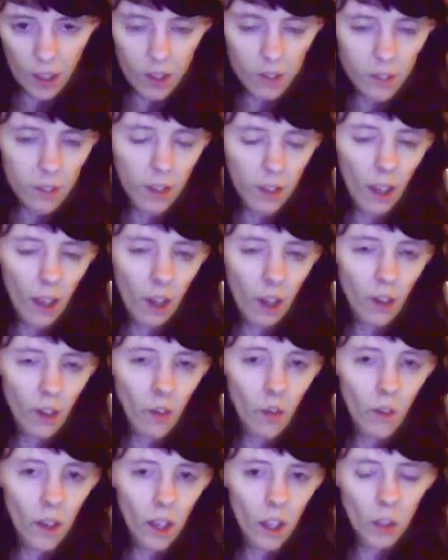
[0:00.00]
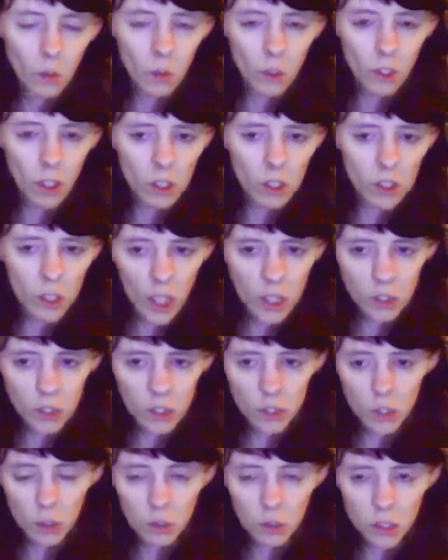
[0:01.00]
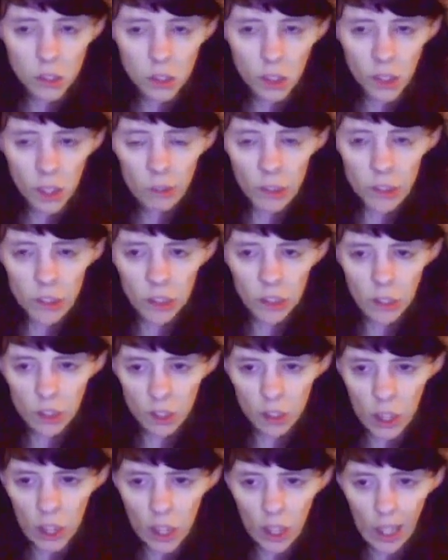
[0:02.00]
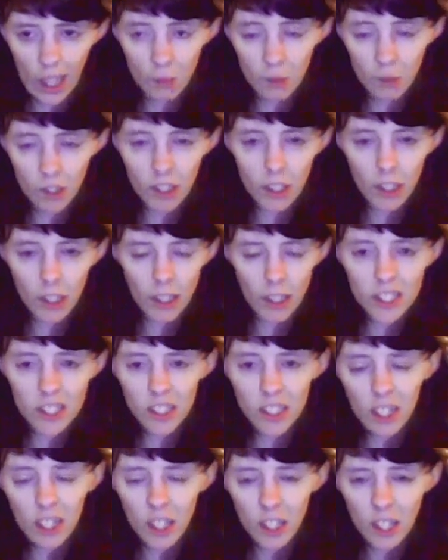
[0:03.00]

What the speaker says: So you can watch the entire two series in a couple of days,